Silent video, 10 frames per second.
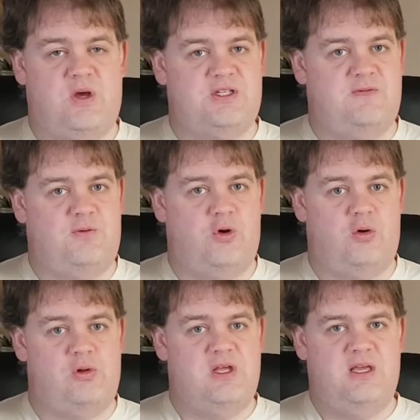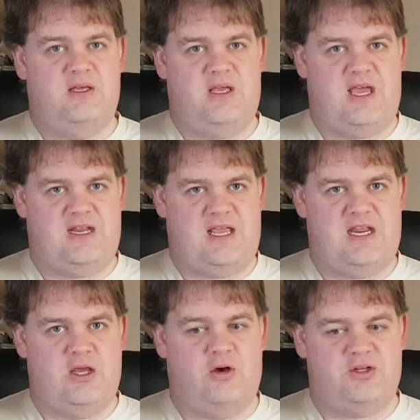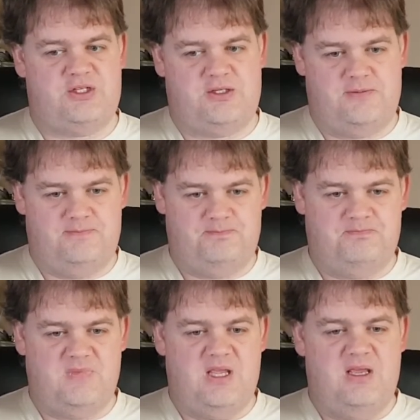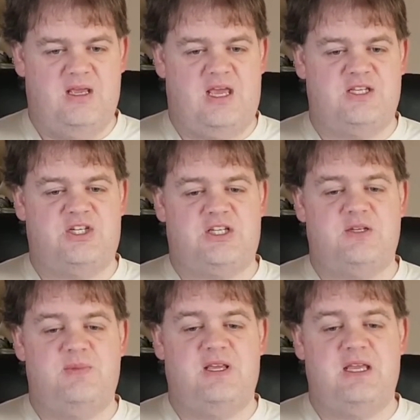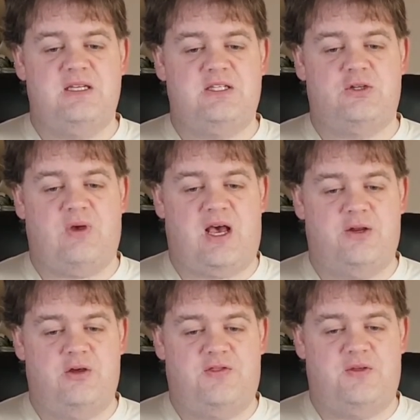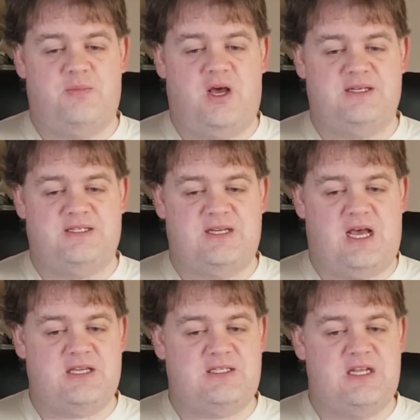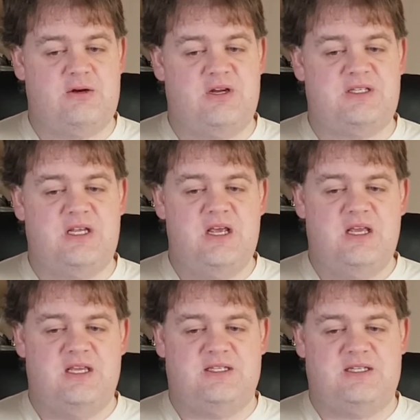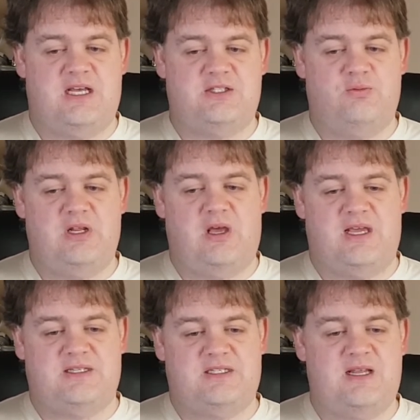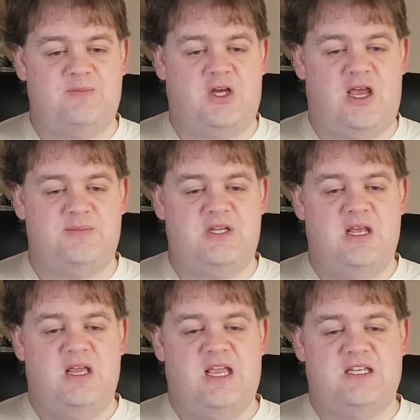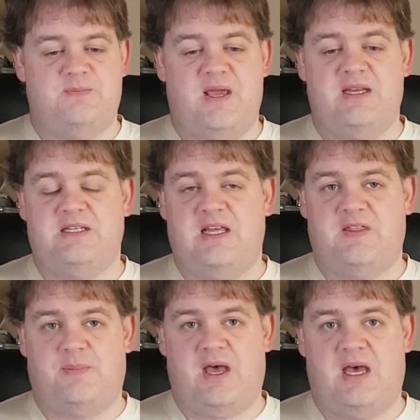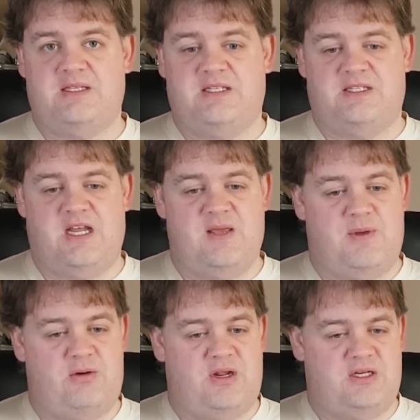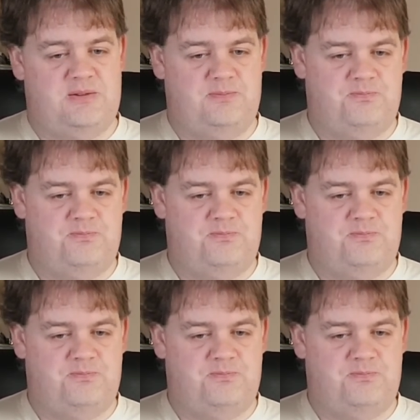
once and for all, at any cost. As Justin begins to unearth the mine's darkest secrets, he starts to realise that sometimes it's better to let the past stay buried.